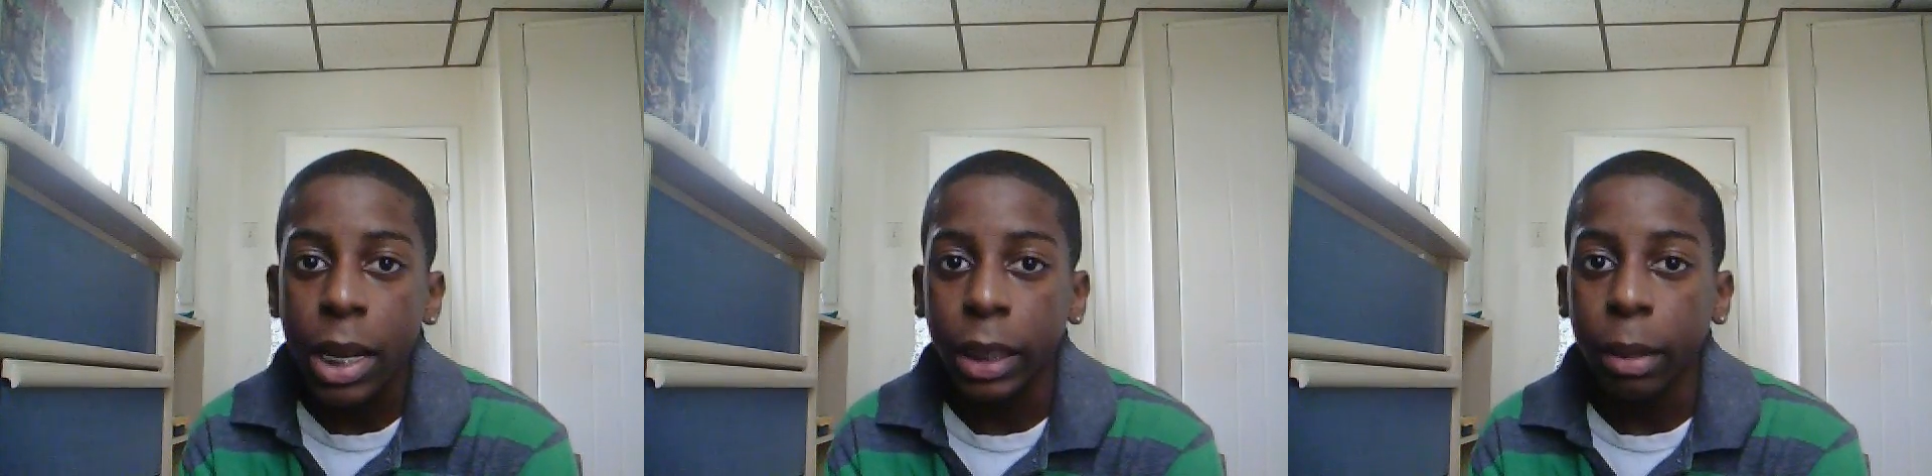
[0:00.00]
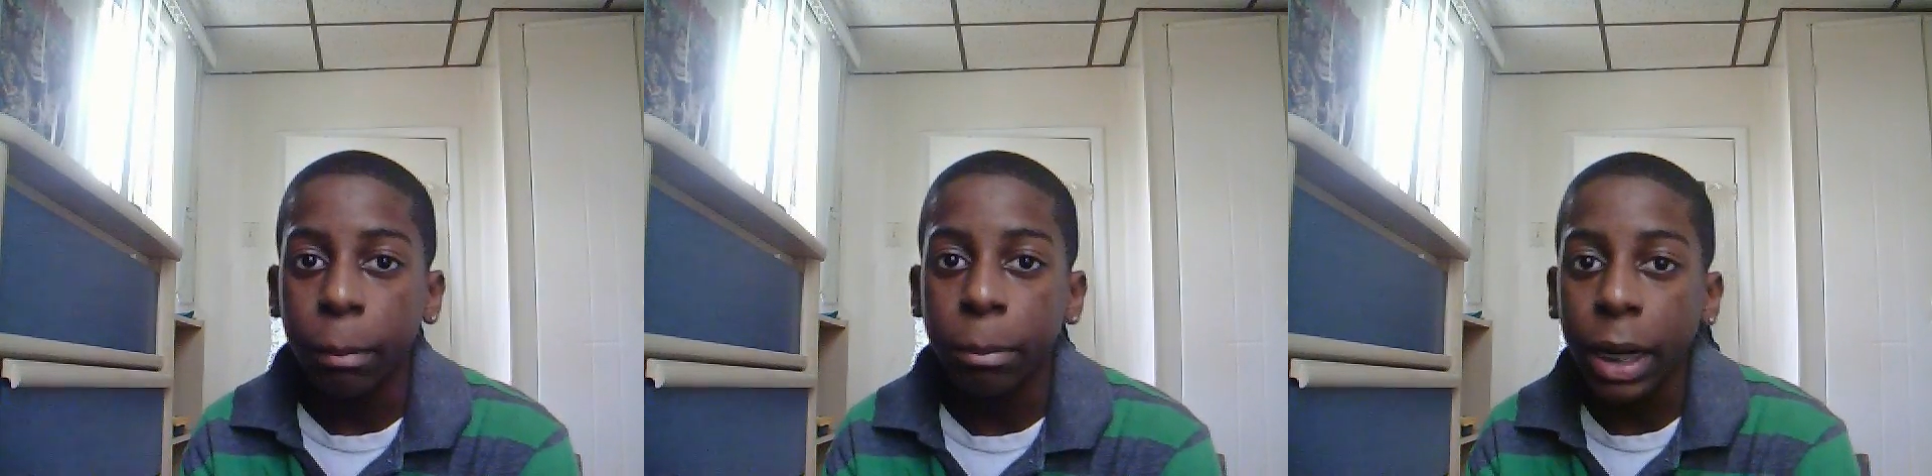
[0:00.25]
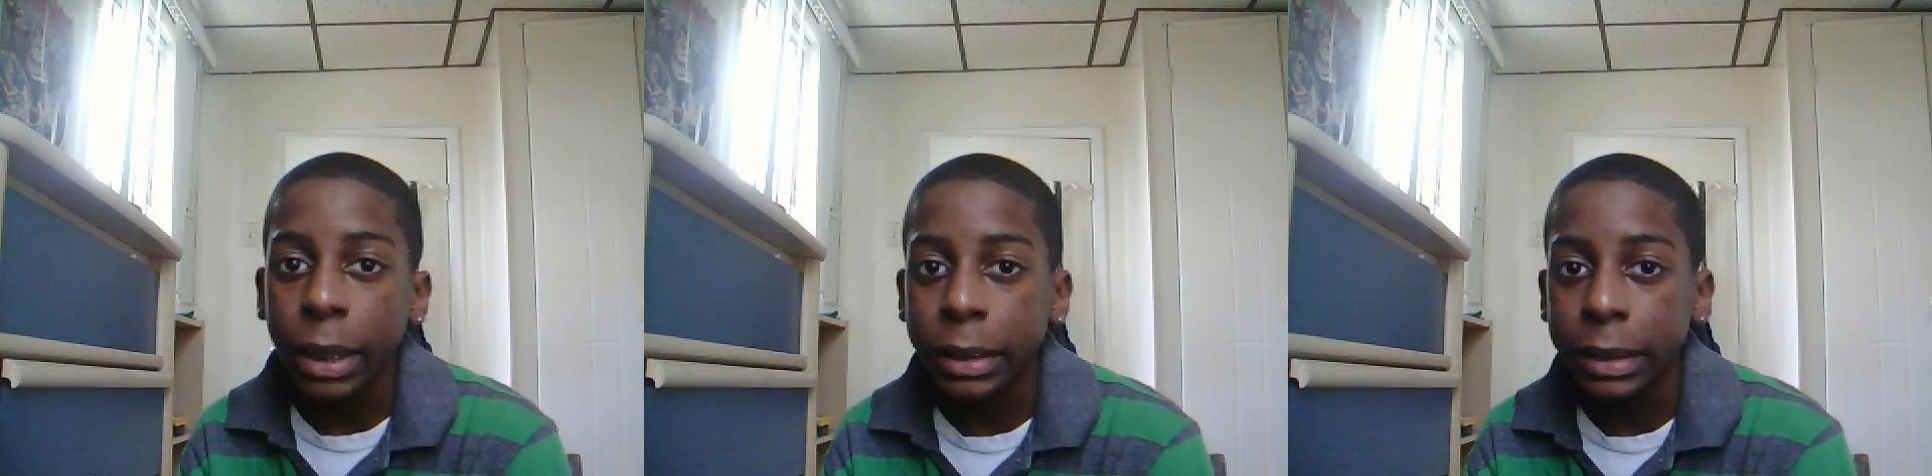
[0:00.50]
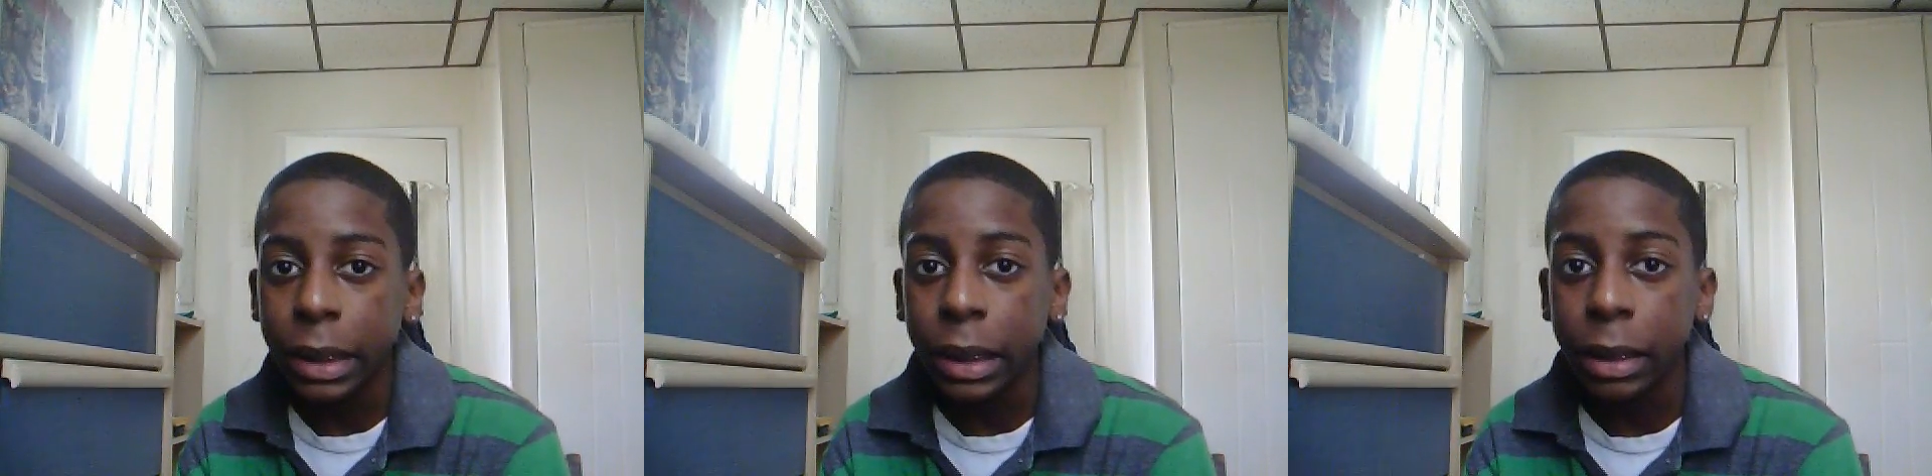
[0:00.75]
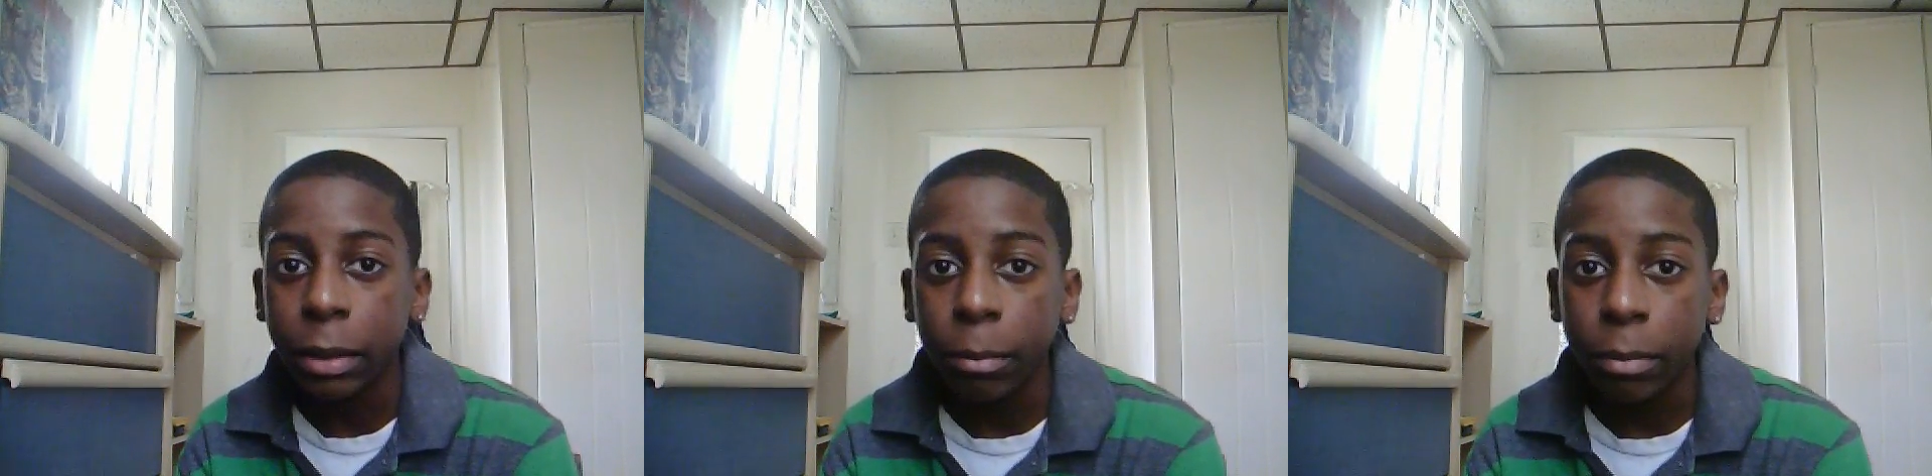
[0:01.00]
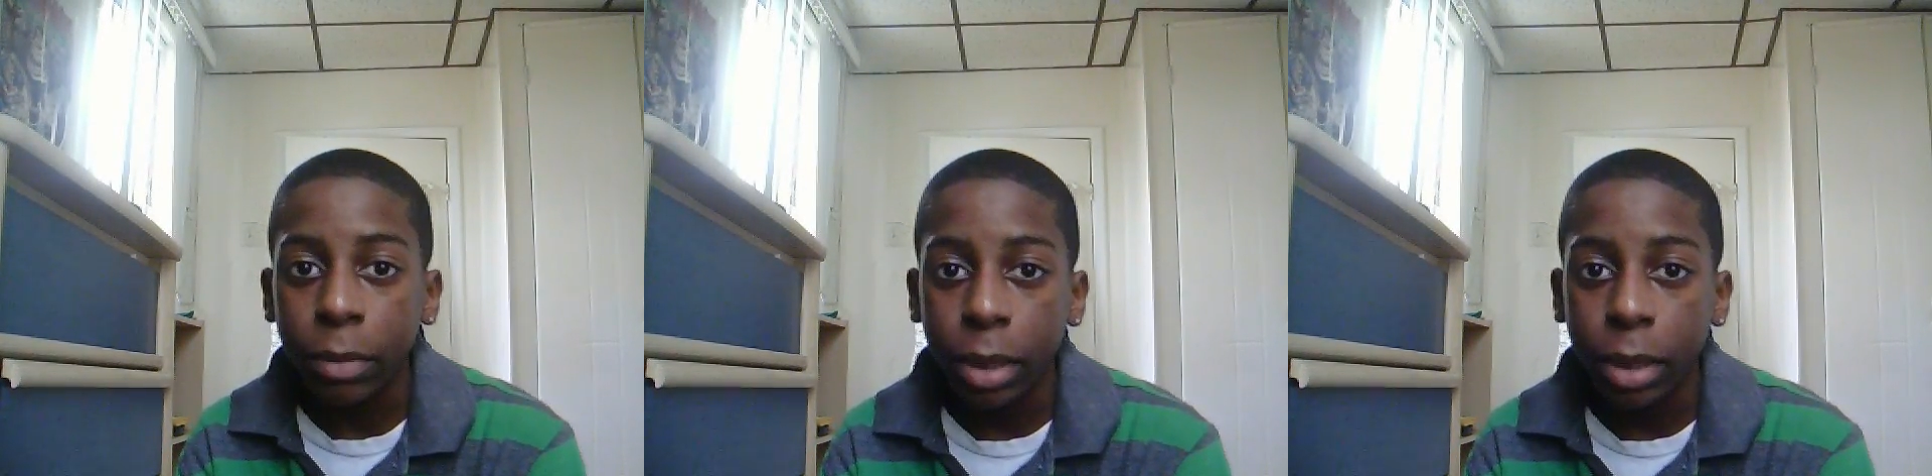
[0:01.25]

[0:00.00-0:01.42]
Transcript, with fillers: an unboxing